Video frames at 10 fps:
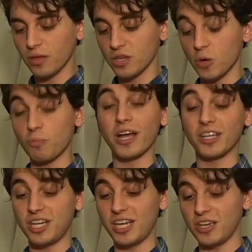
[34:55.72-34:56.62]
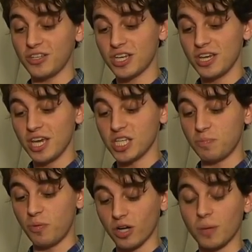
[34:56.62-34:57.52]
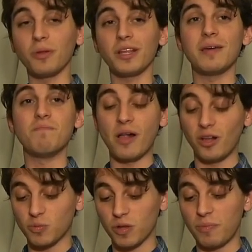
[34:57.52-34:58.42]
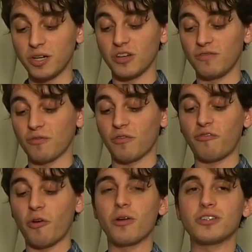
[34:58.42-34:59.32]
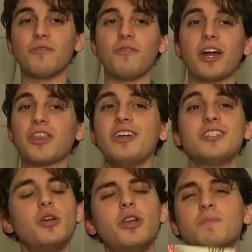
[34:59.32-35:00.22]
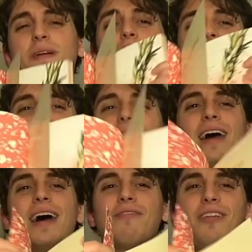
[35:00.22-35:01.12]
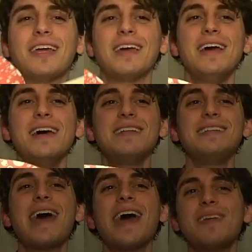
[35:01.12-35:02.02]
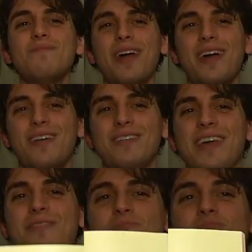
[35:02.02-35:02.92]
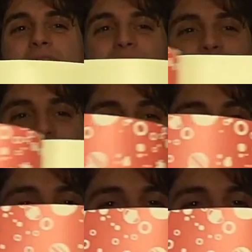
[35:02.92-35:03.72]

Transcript: So Preggatini's is a book completely embellished with a bunch of different photos of like things that you'd expect a baby to have, like teddy bears and rattles and